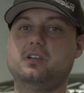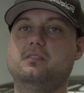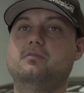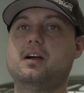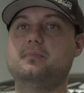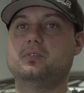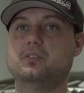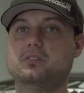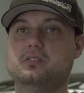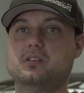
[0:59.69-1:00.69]
gen
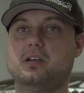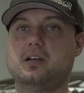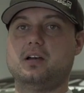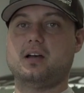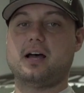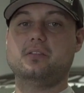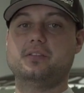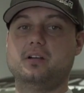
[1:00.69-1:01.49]
Vipers out